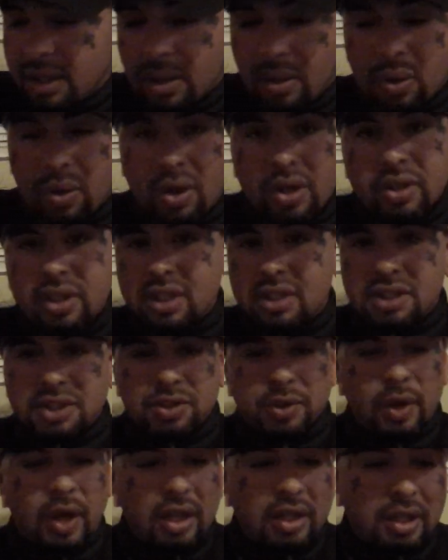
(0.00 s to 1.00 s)
Or you can just
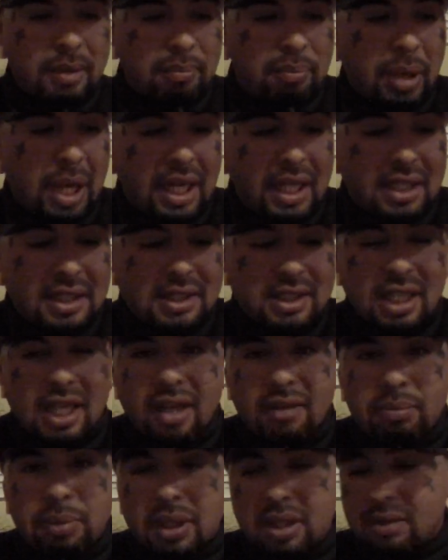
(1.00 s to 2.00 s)
throw out the bait
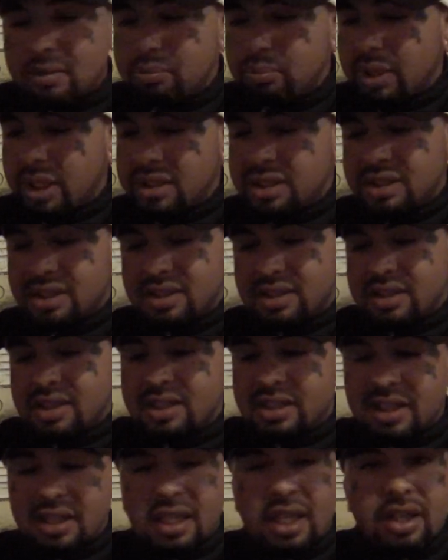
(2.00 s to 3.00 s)
itself, but this is
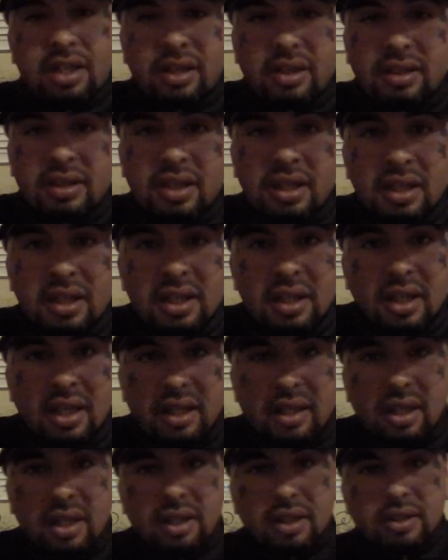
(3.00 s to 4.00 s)
just another
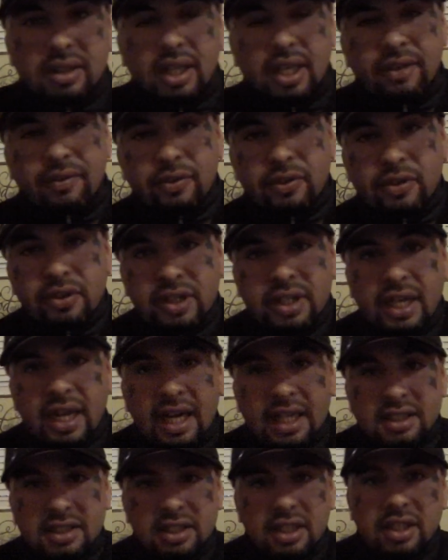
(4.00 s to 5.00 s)
thing for you
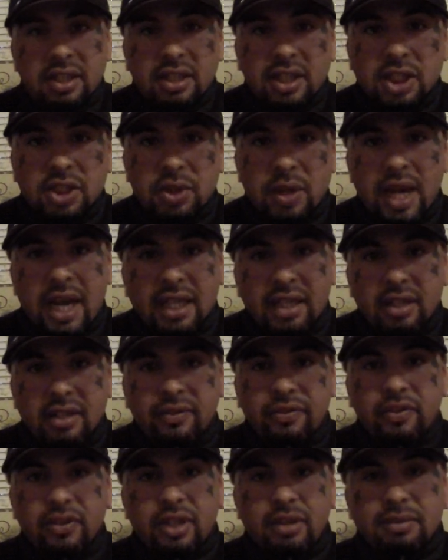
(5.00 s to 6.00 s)
guys, another
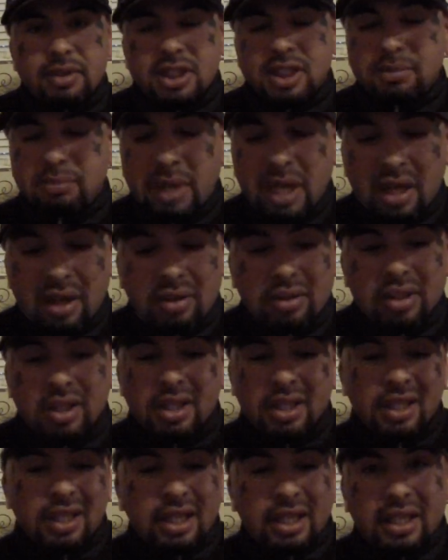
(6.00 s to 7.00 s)
attractor for them to smell
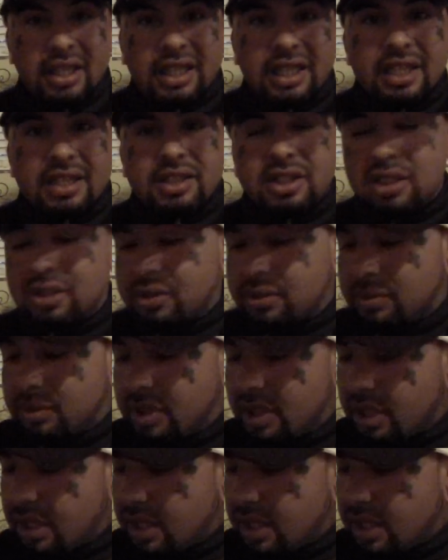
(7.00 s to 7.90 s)
and get to.